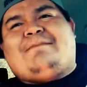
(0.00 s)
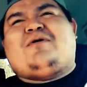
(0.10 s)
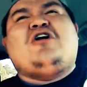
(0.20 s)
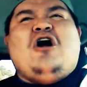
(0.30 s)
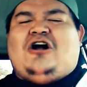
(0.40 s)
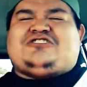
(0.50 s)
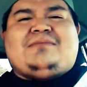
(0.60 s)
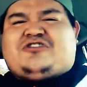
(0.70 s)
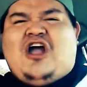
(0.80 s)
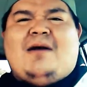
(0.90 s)
rapper or
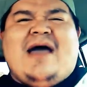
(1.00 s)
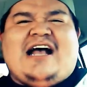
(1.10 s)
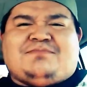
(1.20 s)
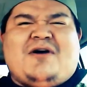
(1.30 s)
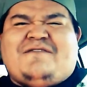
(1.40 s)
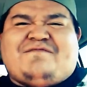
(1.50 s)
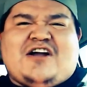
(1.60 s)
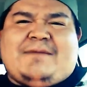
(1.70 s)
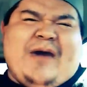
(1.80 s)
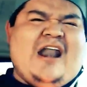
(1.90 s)
some dumbass
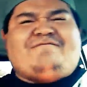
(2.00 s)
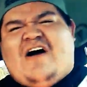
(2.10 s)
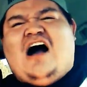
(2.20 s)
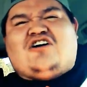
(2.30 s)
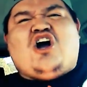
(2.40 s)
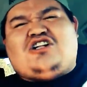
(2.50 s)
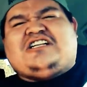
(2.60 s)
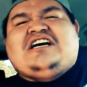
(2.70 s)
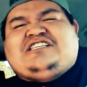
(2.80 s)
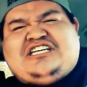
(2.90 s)
motherfucking pedophile
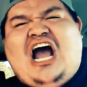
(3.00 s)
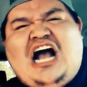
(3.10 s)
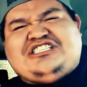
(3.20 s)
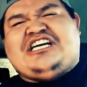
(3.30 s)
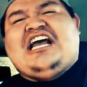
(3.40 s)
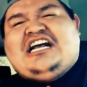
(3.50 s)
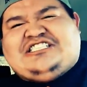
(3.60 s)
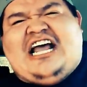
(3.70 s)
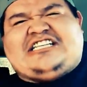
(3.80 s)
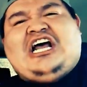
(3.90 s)
called Tekashi
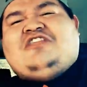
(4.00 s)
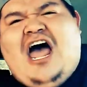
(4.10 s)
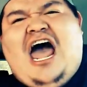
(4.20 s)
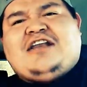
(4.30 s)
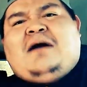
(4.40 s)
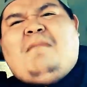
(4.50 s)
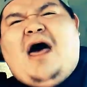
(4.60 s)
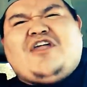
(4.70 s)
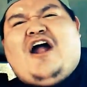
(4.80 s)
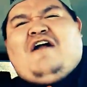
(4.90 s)
69
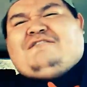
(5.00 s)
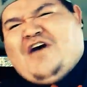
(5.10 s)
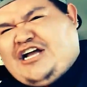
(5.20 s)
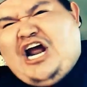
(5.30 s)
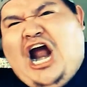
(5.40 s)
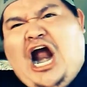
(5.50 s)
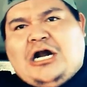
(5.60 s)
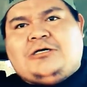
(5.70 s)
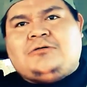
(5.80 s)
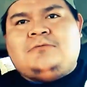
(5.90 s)

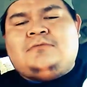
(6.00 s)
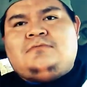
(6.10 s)
motherfucker!